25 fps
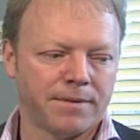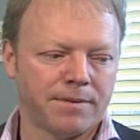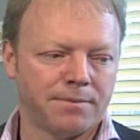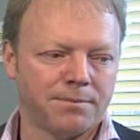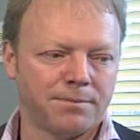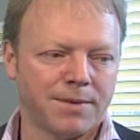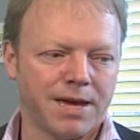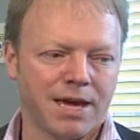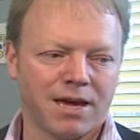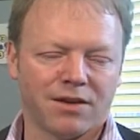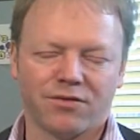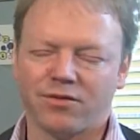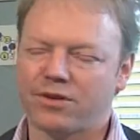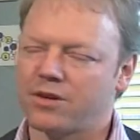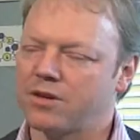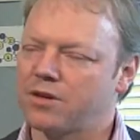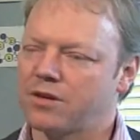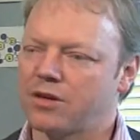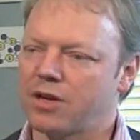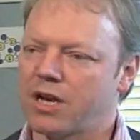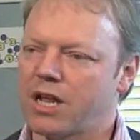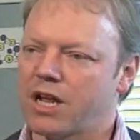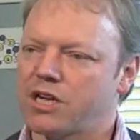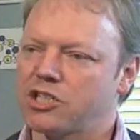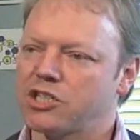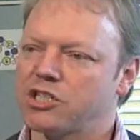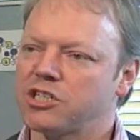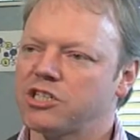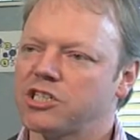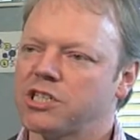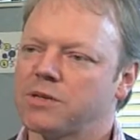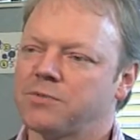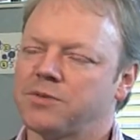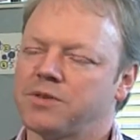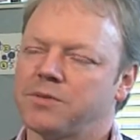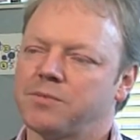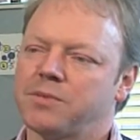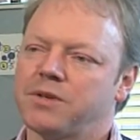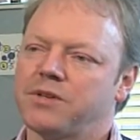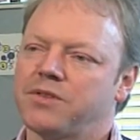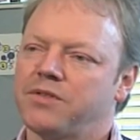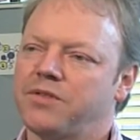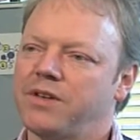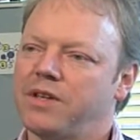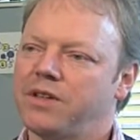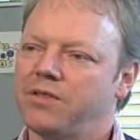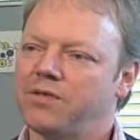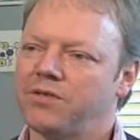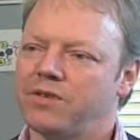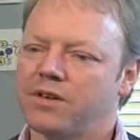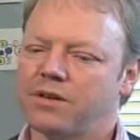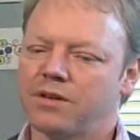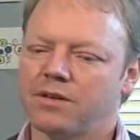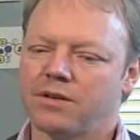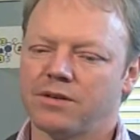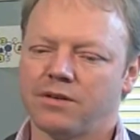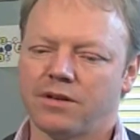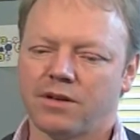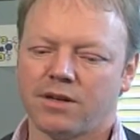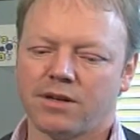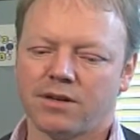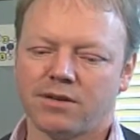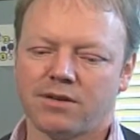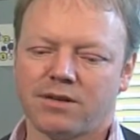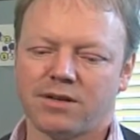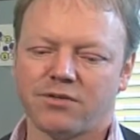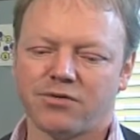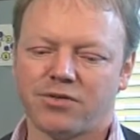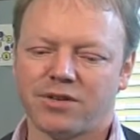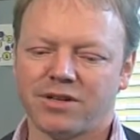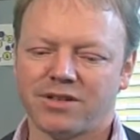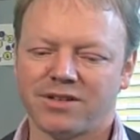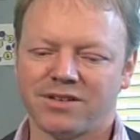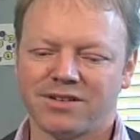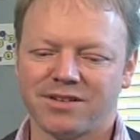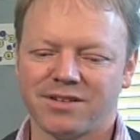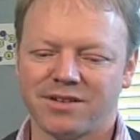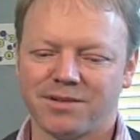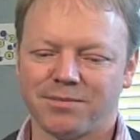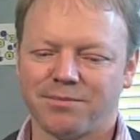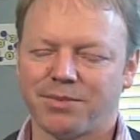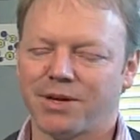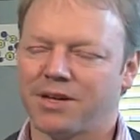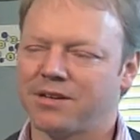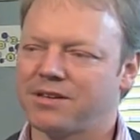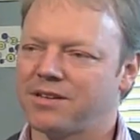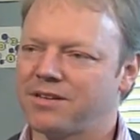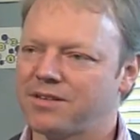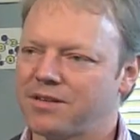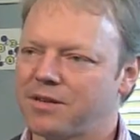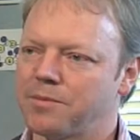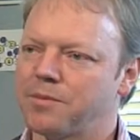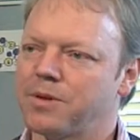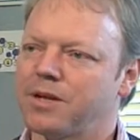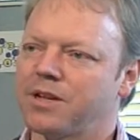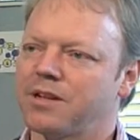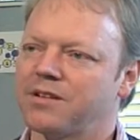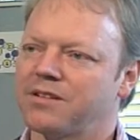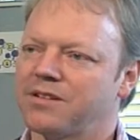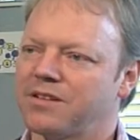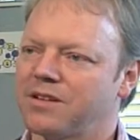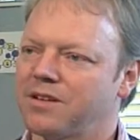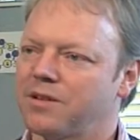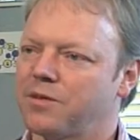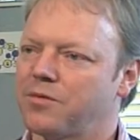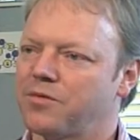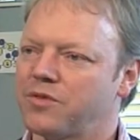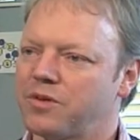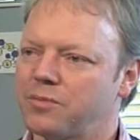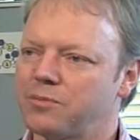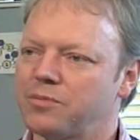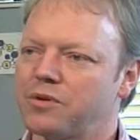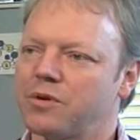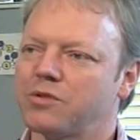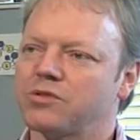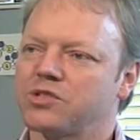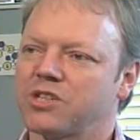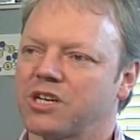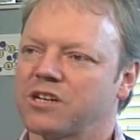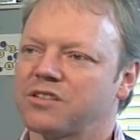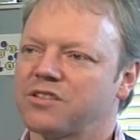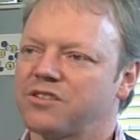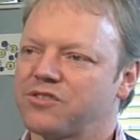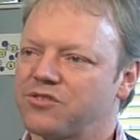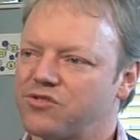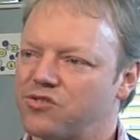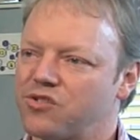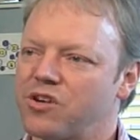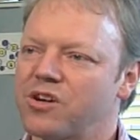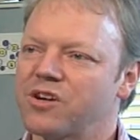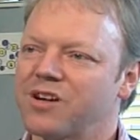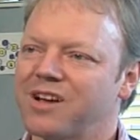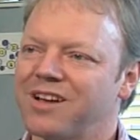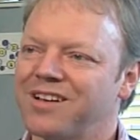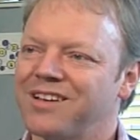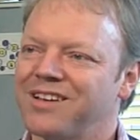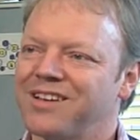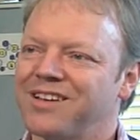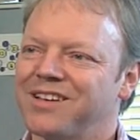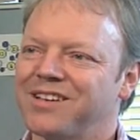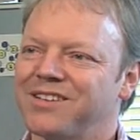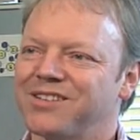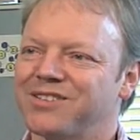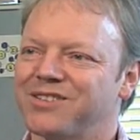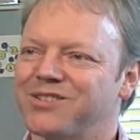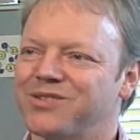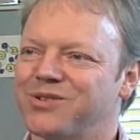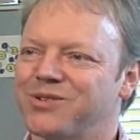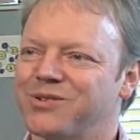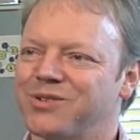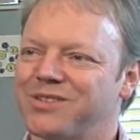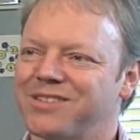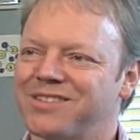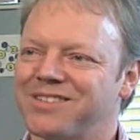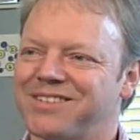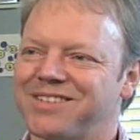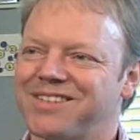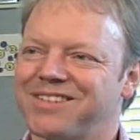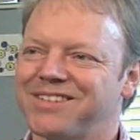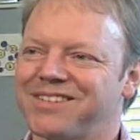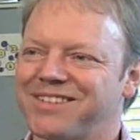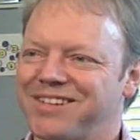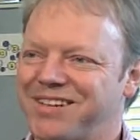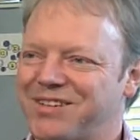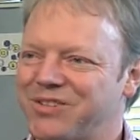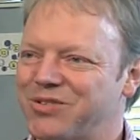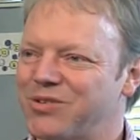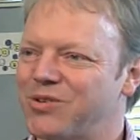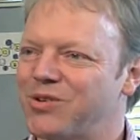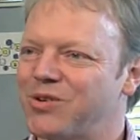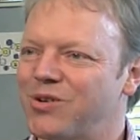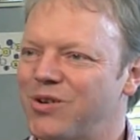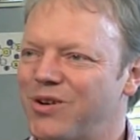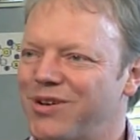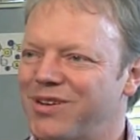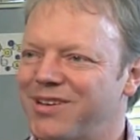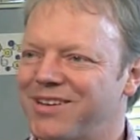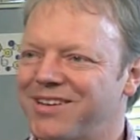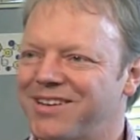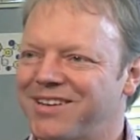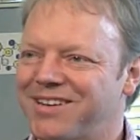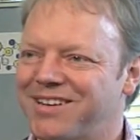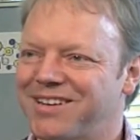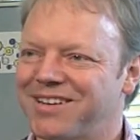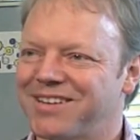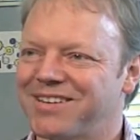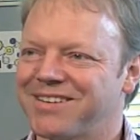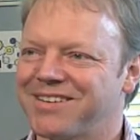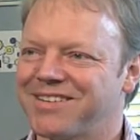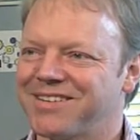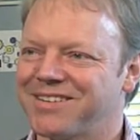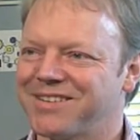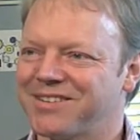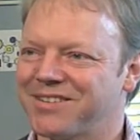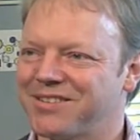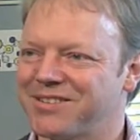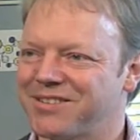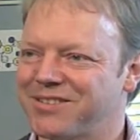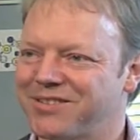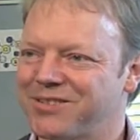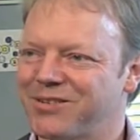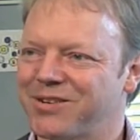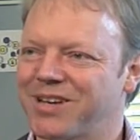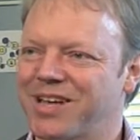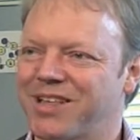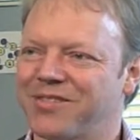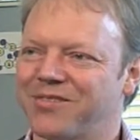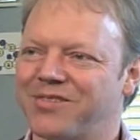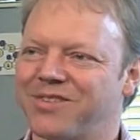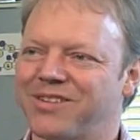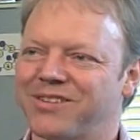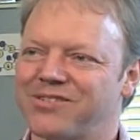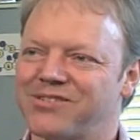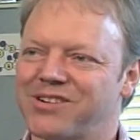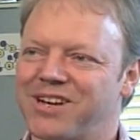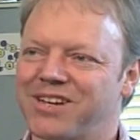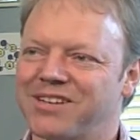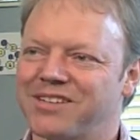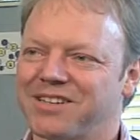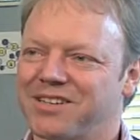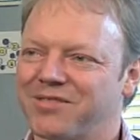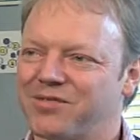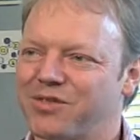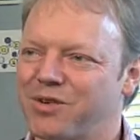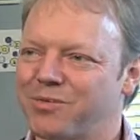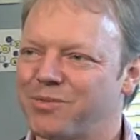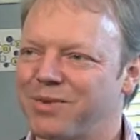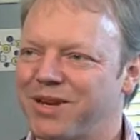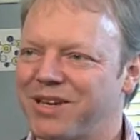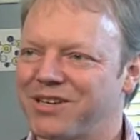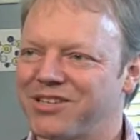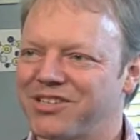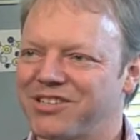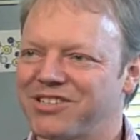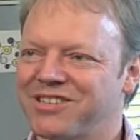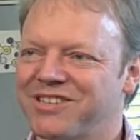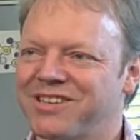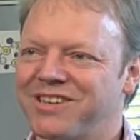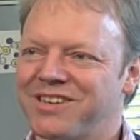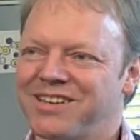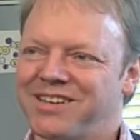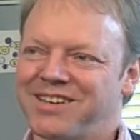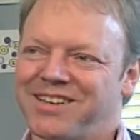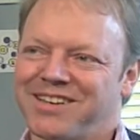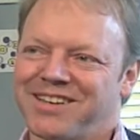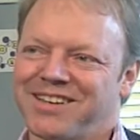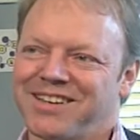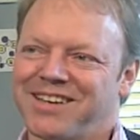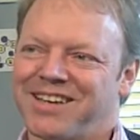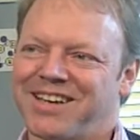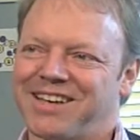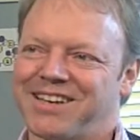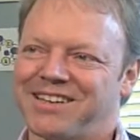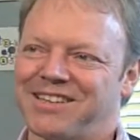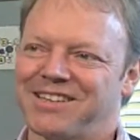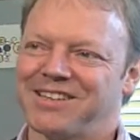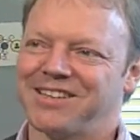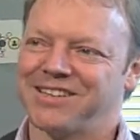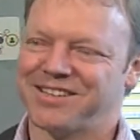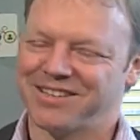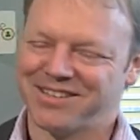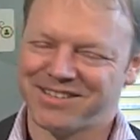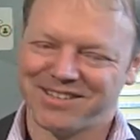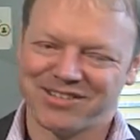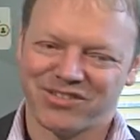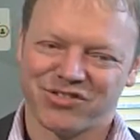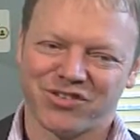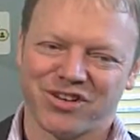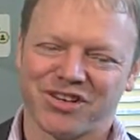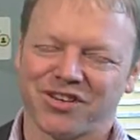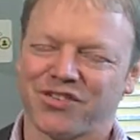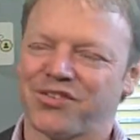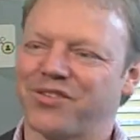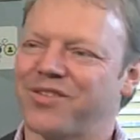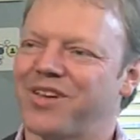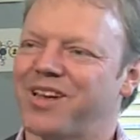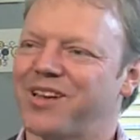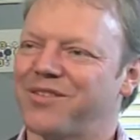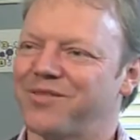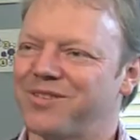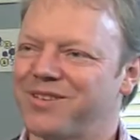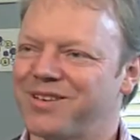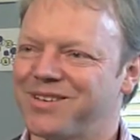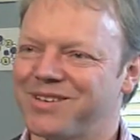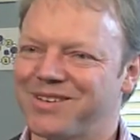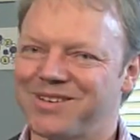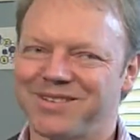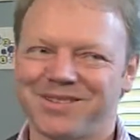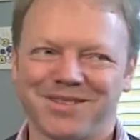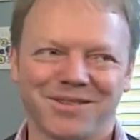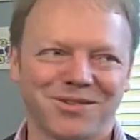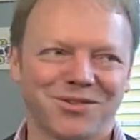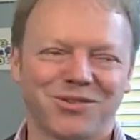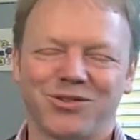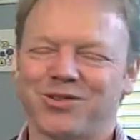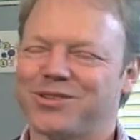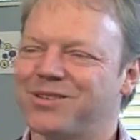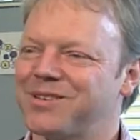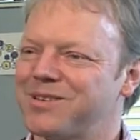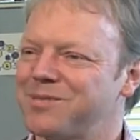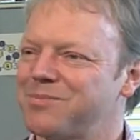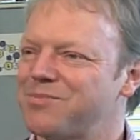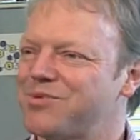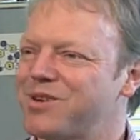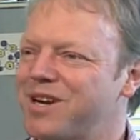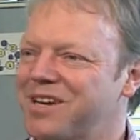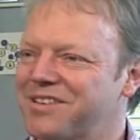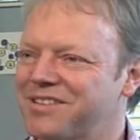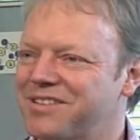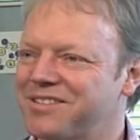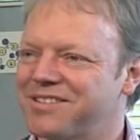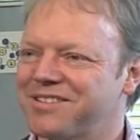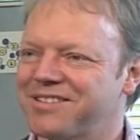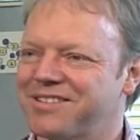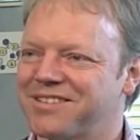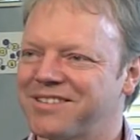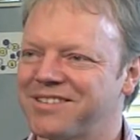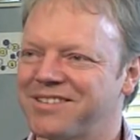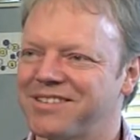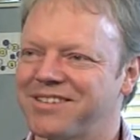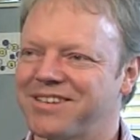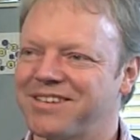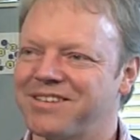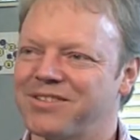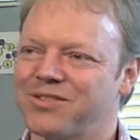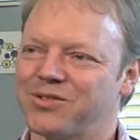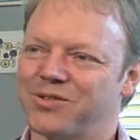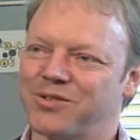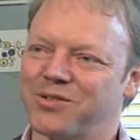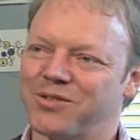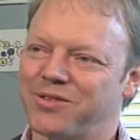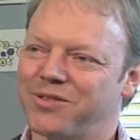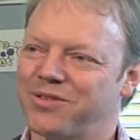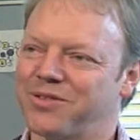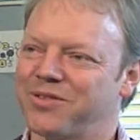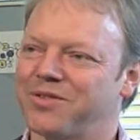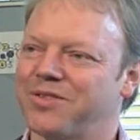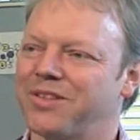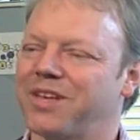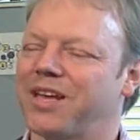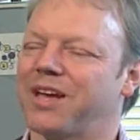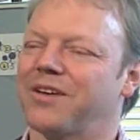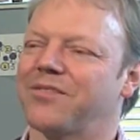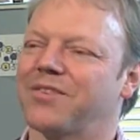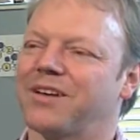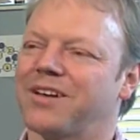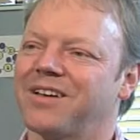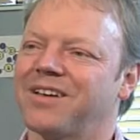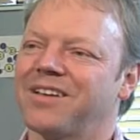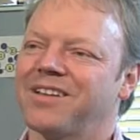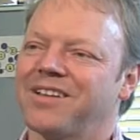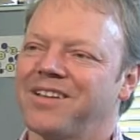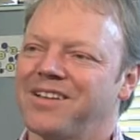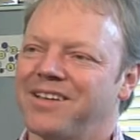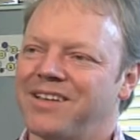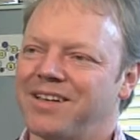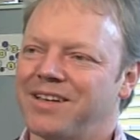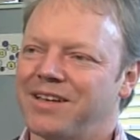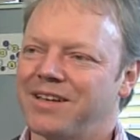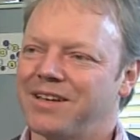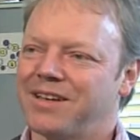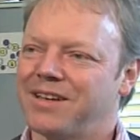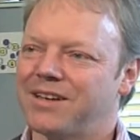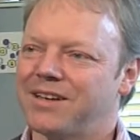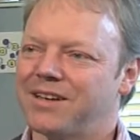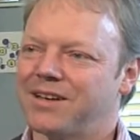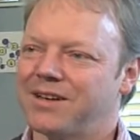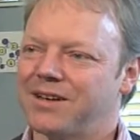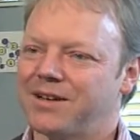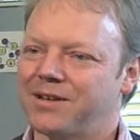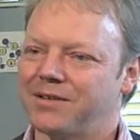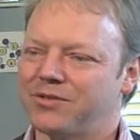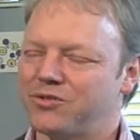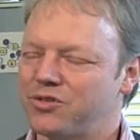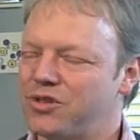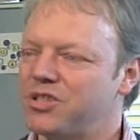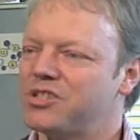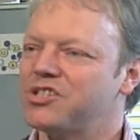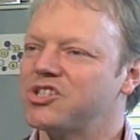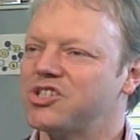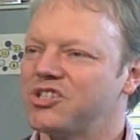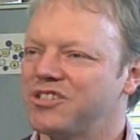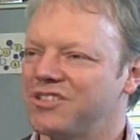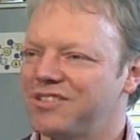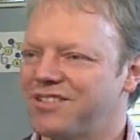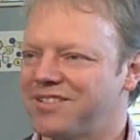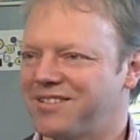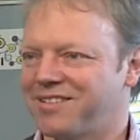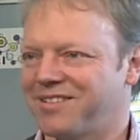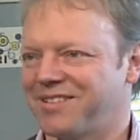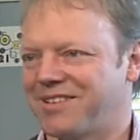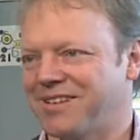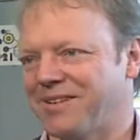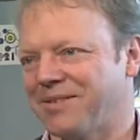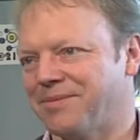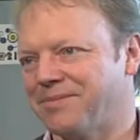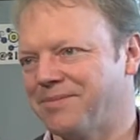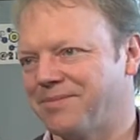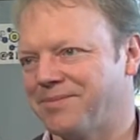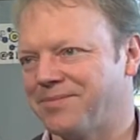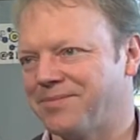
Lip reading: make the relationships between the different participants of the project stronger, so it's easier to learn and to get the right information and transfer the good practices into the other regions. Yeah.